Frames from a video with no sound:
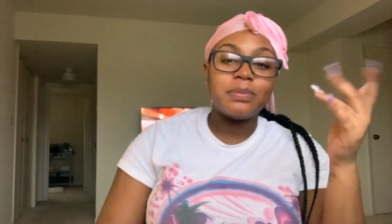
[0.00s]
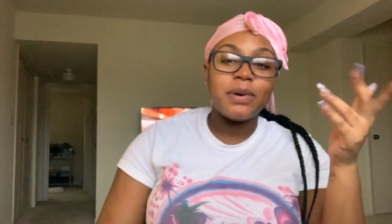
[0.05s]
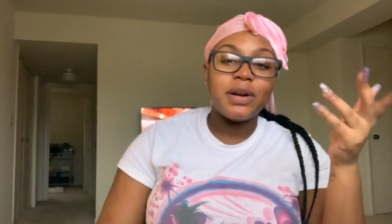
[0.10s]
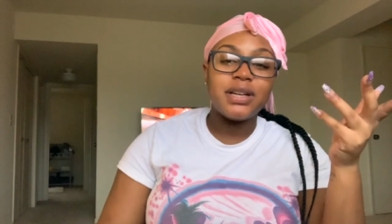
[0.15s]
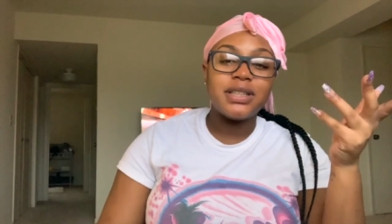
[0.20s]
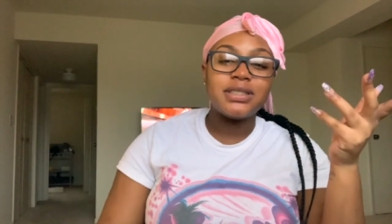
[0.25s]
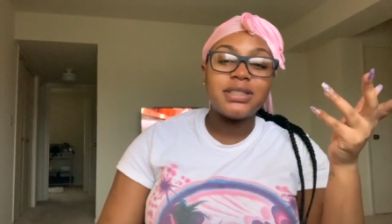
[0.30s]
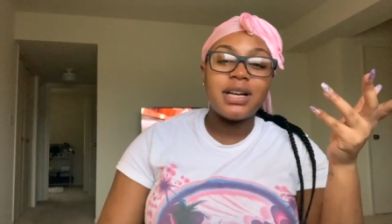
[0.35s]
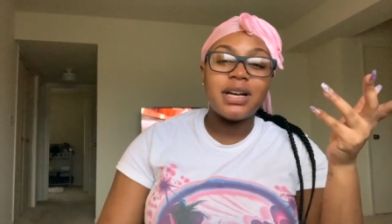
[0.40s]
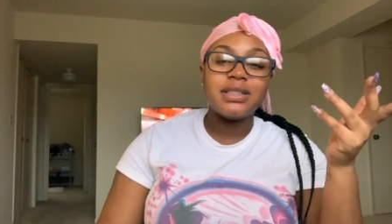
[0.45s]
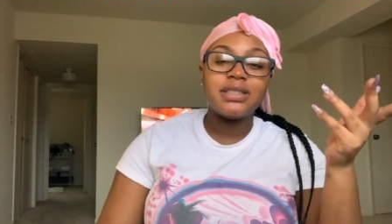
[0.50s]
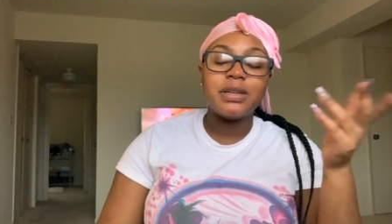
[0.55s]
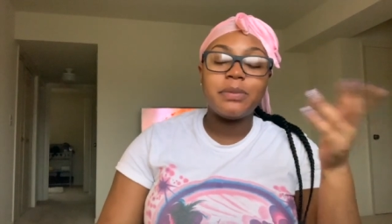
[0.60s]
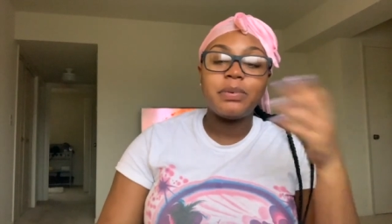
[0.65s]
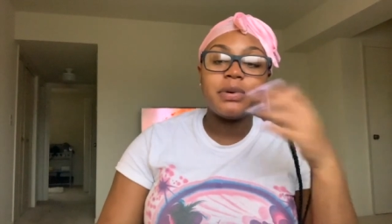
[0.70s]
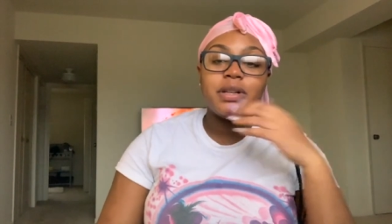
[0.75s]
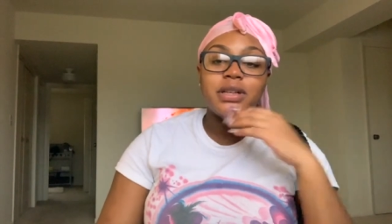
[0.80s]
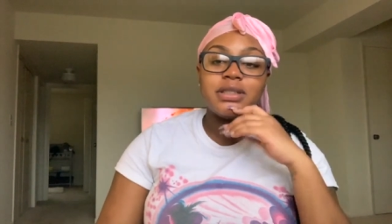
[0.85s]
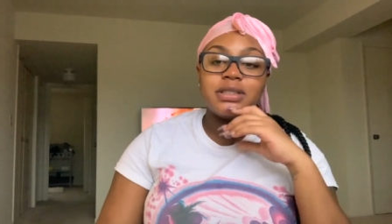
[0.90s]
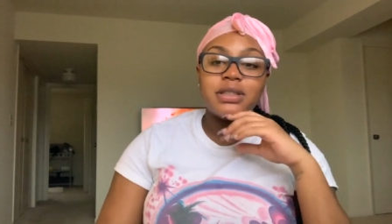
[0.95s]
but it's not
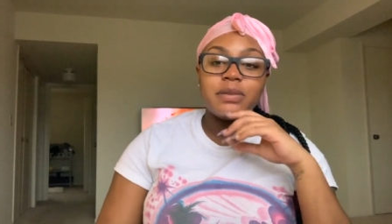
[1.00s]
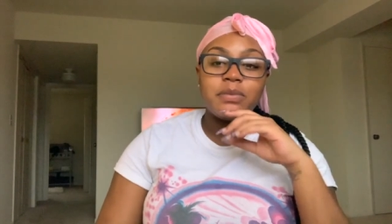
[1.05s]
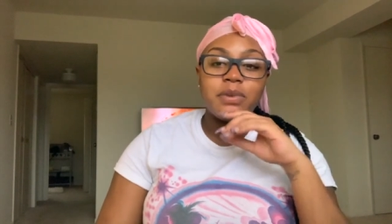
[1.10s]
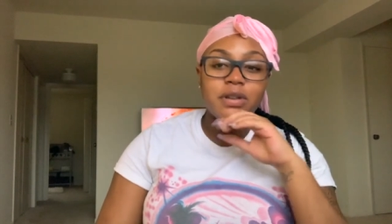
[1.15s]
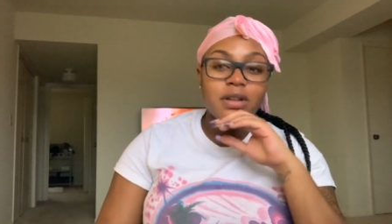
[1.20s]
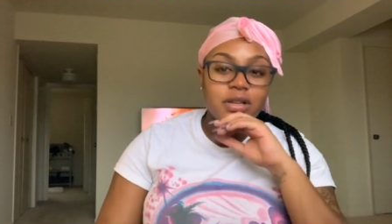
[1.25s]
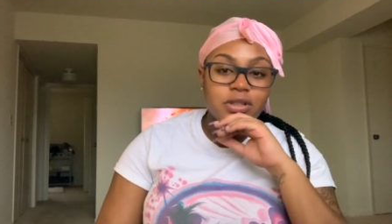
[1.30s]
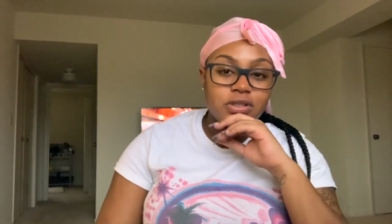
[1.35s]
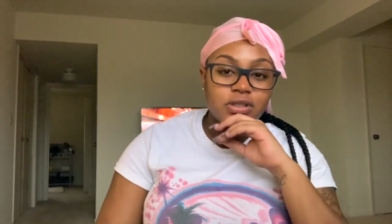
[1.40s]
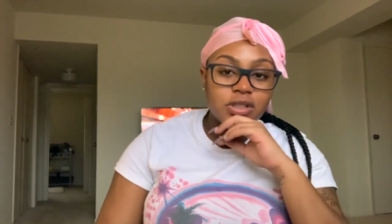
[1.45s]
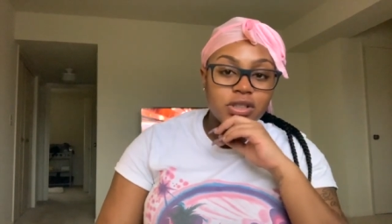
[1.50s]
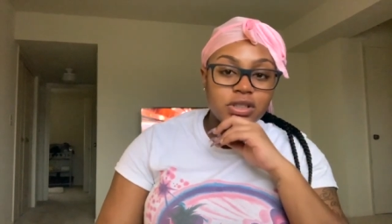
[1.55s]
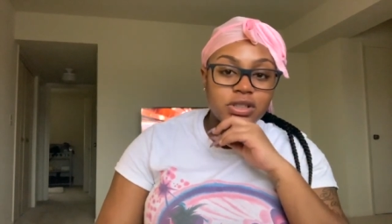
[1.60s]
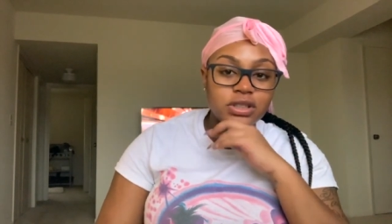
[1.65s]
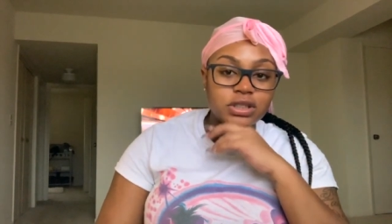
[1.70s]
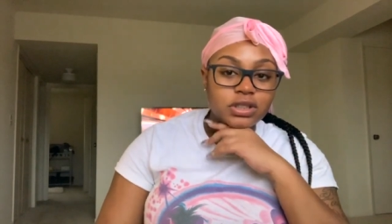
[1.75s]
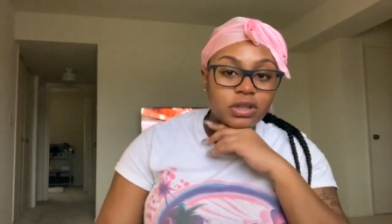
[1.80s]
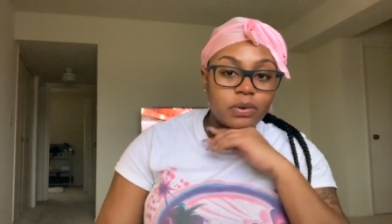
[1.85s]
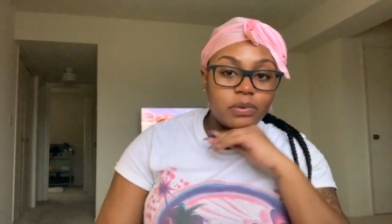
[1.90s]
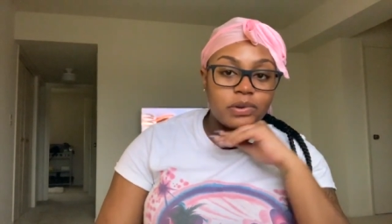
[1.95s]
typically something that you can
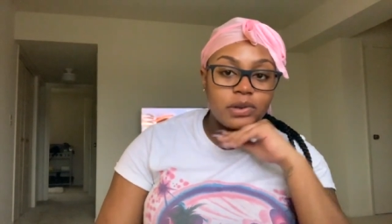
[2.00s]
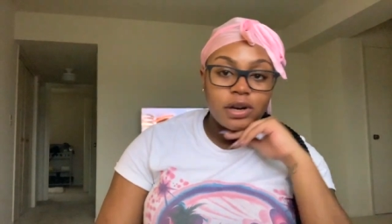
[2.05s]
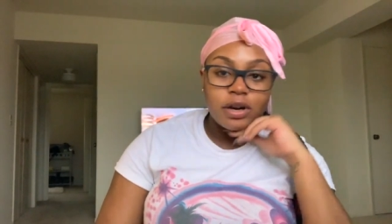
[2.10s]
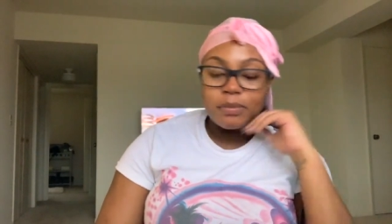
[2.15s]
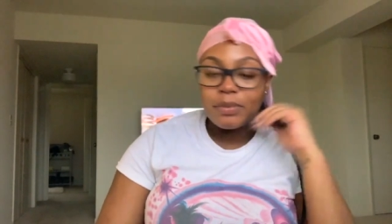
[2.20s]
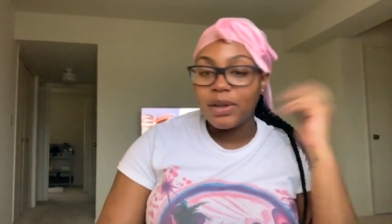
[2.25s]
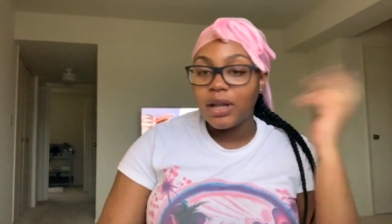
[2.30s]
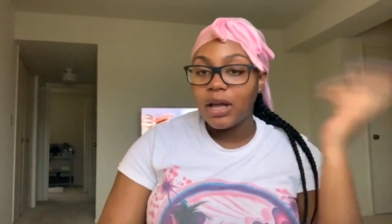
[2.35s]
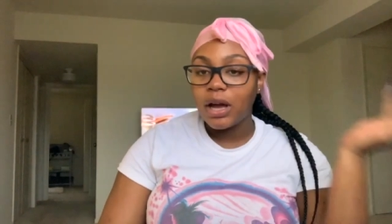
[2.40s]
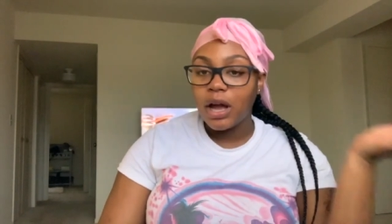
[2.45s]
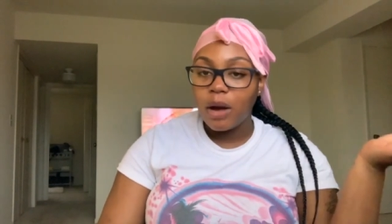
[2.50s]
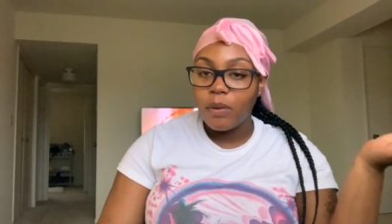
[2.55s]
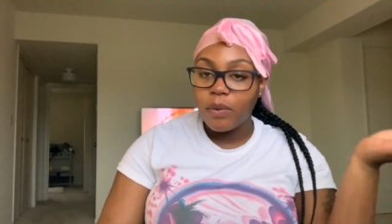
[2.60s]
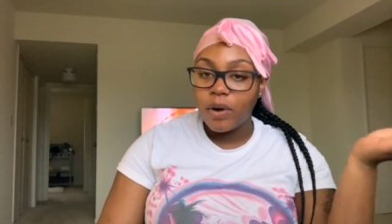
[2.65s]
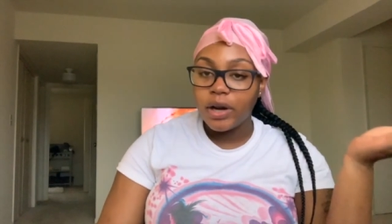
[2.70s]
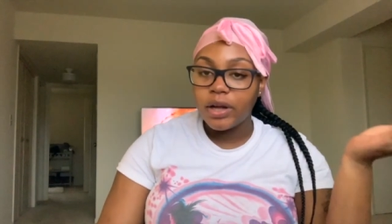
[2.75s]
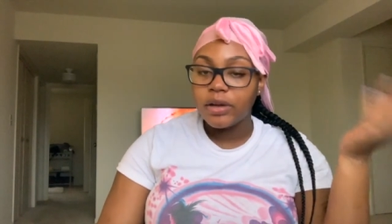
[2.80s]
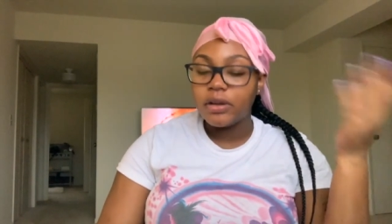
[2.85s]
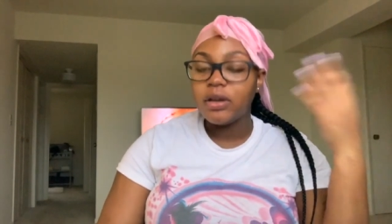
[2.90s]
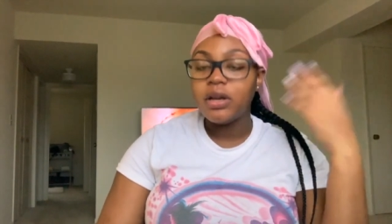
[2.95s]
just go in there and be like, I
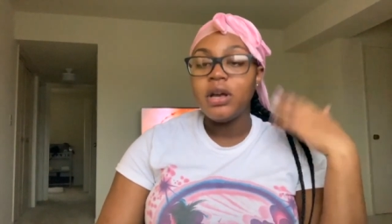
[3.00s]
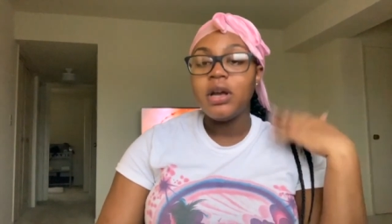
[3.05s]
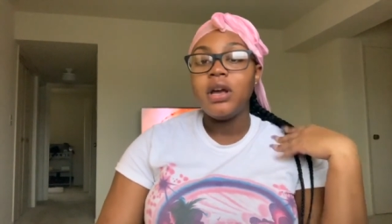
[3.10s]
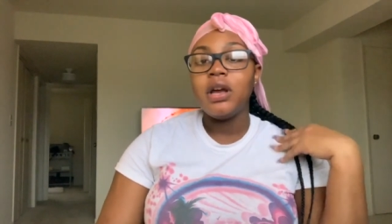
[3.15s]
want it.